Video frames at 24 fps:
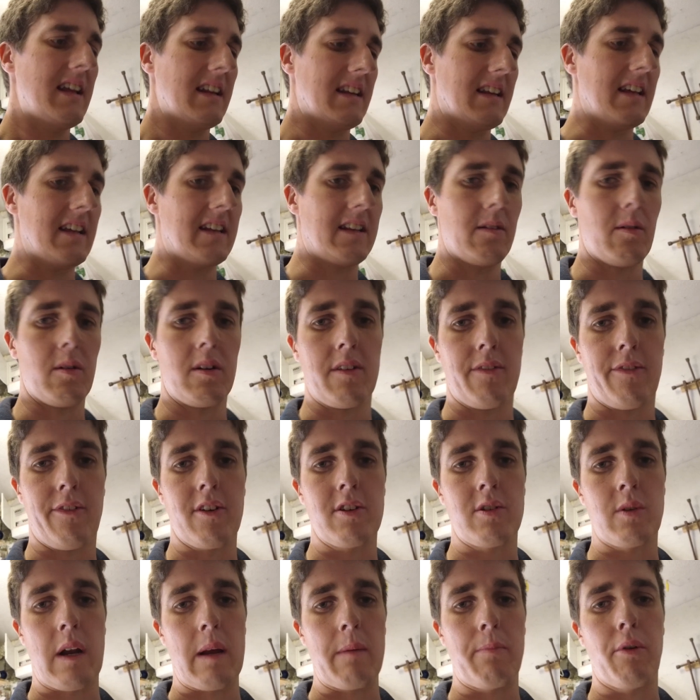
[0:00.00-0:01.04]
the
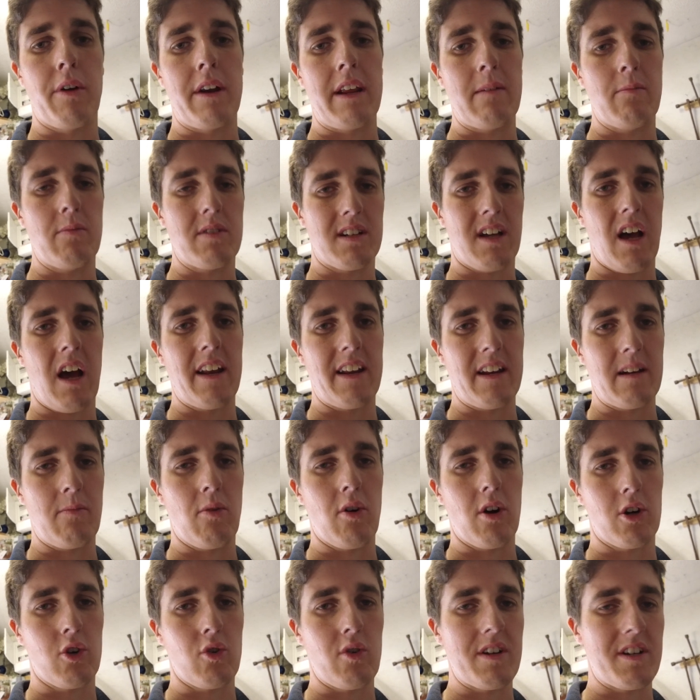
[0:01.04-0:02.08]
first one I put in was kind of the
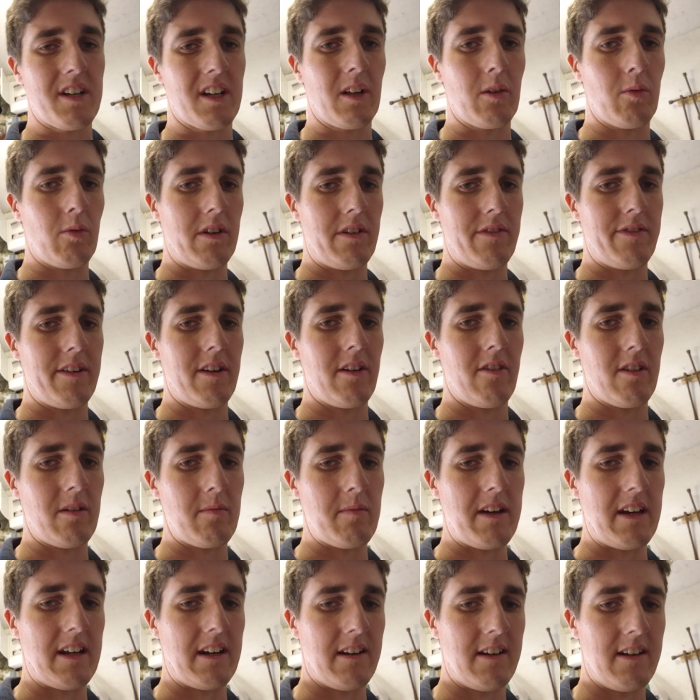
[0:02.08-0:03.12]
more critical one, if you know what I
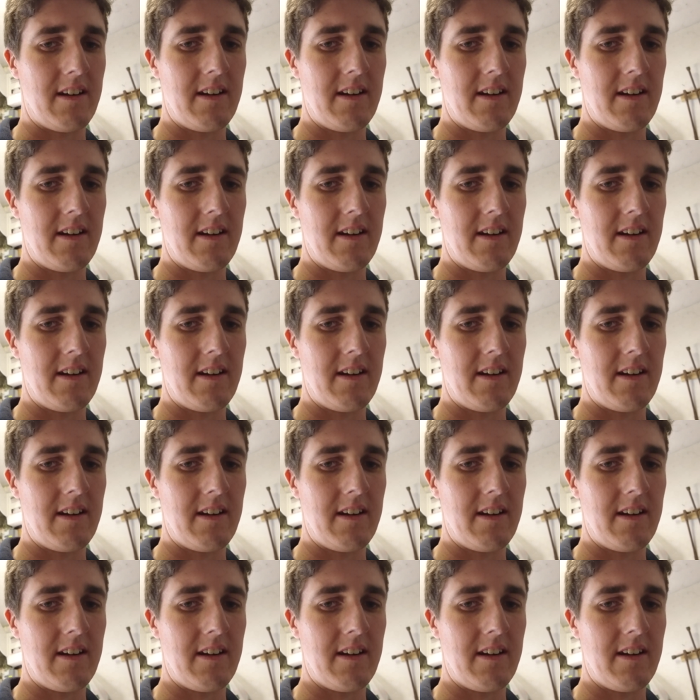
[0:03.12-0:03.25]
mean.